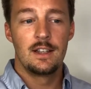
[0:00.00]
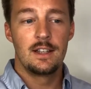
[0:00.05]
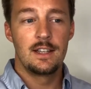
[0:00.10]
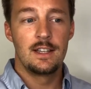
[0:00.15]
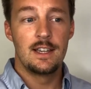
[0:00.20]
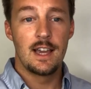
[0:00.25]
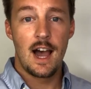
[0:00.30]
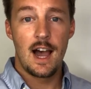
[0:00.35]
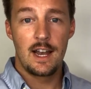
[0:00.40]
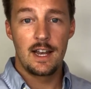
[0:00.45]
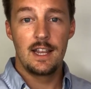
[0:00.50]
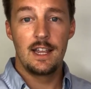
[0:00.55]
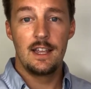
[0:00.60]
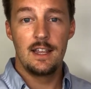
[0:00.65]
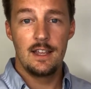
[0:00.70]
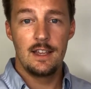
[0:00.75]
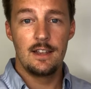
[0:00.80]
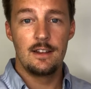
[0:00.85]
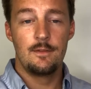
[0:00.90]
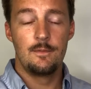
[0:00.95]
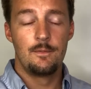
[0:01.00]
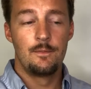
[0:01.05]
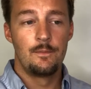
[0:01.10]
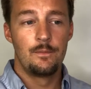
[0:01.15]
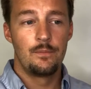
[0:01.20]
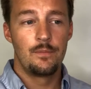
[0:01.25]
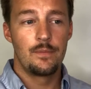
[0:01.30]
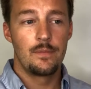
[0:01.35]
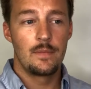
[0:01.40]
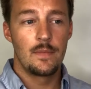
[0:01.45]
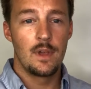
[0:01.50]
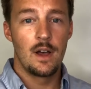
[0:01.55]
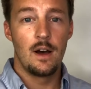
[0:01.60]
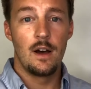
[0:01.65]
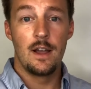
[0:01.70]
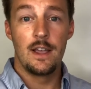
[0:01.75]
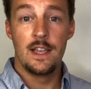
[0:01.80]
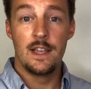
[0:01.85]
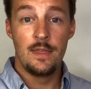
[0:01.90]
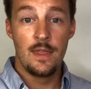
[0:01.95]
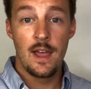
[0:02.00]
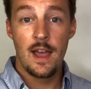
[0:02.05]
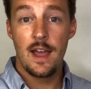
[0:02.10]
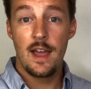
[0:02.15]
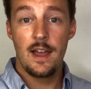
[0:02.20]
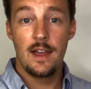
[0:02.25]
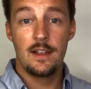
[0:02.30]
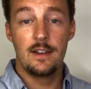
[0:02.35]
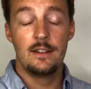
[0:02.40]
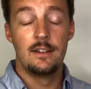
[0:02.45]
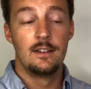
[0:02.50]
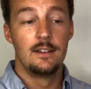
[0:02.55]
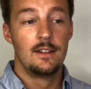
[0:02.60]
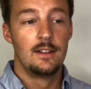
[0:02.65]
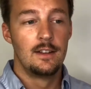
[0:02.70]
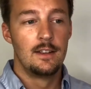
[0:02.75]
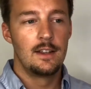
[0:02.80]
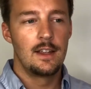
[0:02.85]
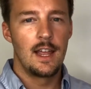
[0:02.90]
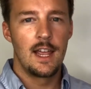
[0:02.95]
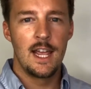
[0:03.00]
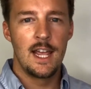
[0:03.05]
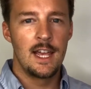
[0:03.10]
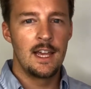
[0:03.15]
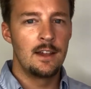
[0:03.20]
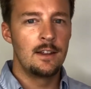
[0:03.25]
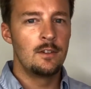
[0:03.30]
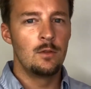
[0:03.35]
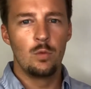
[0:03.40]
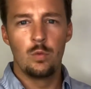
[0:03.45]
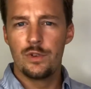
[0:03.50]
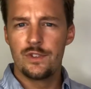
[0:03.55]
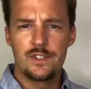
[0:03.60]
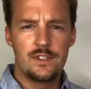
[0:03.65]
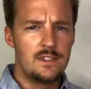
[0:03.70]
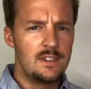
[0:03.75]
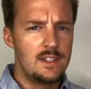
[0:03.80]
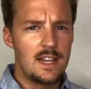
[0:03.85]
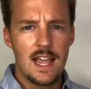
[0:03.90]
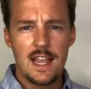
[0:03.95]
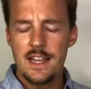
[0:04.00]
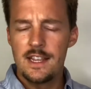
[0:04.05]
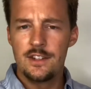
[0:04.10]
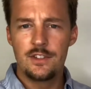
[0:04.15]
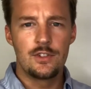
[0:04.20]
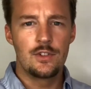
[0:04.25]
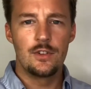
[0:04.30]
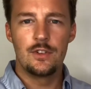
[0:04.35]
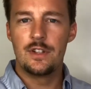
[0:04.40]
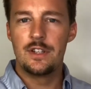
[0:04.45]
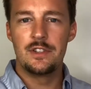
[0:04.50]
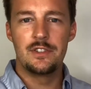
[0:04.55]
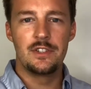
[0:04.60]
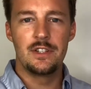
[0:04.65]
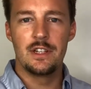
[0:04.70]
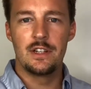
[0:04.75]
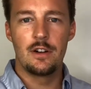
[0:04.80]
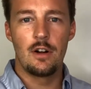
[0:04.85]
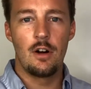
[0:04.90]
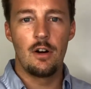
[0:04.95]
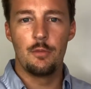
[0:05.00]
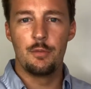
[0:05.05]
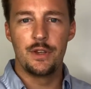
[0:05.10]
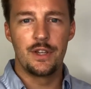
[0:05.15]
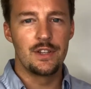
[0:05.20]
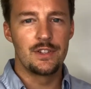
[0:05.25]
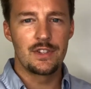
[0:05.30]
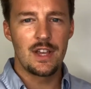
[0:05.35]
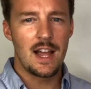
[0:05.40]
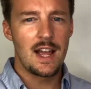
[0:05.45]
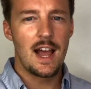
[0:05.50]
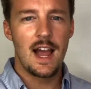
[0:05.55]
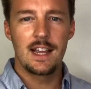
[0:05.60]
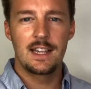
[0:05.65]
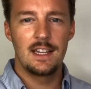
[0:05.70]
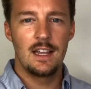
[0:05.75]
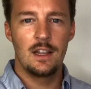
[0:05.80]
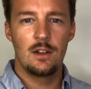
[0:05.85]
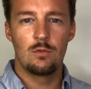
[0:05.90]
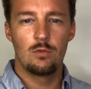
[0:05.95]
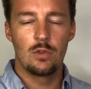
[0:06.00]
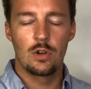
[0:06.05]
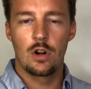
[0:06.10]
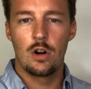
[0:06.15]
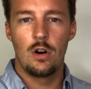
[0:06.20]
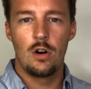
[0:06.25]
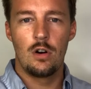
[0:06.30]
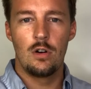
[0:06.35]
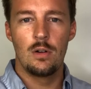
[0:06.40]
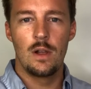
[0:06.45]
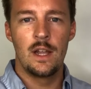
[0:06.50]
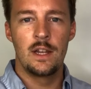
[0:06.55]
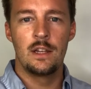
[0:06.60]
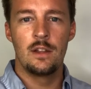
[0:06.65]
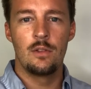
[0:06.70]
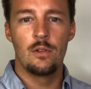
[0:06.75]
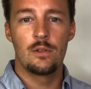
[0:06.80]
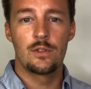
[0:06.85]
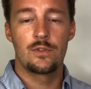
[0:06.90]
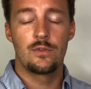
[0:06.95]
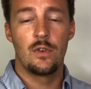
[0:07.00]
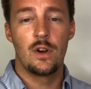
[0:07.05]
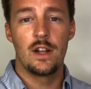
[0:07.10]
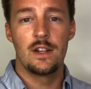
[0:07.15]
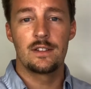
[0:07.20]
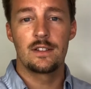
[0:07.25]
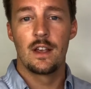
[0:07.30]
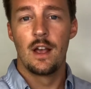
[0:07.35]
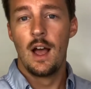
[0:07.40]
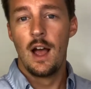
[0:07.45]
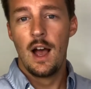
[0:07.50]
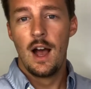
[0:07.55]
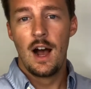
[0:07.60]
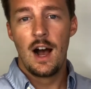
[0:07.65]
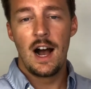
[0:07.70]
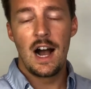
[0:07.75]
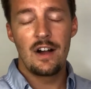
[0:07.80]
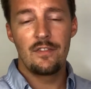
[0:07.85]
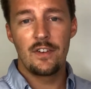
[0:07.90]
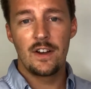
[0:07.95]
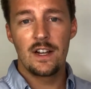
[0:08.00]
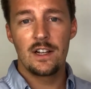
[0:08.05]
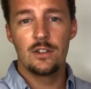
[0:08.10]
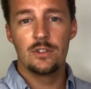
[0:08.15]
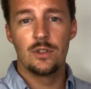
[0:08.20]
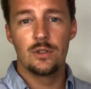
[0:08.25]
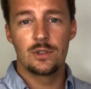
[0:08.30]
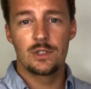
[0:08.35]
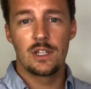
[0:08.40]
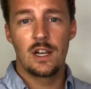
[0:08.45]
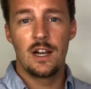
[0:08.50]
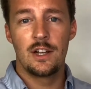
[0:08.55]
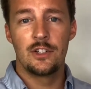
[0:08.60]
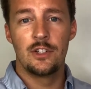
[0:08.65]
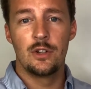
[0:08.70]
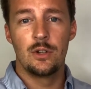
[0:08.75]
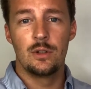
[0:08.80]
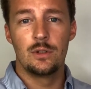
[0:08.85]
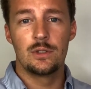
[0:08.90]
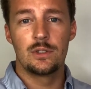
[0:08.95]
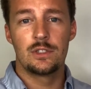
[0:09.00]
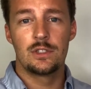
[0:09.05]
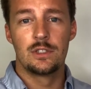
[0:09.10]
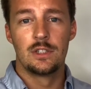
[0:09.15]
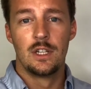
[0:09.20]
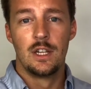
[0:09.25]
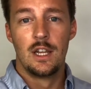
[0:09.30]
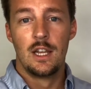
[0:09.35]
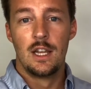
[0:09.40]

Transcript: got hit in the head and was dazed or dizzy at all, because I can't recall any of those fights. Rafael dos Anjos